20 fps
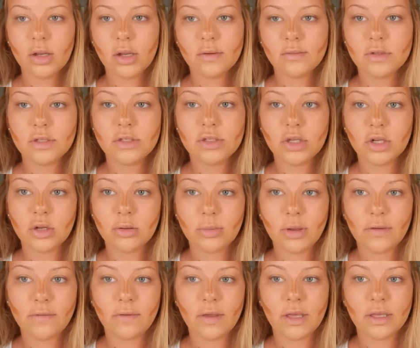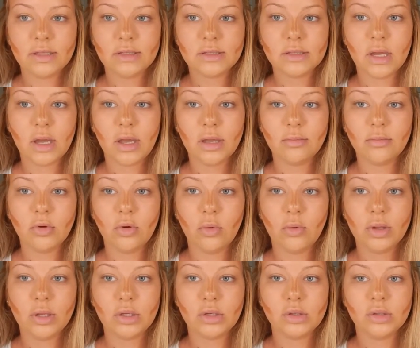I've just done on my face, I'm
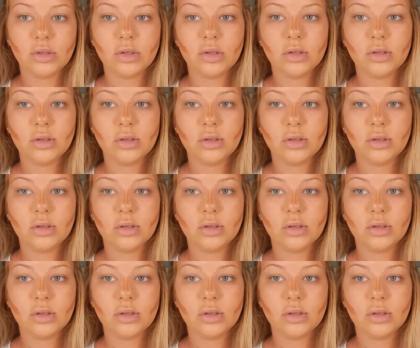going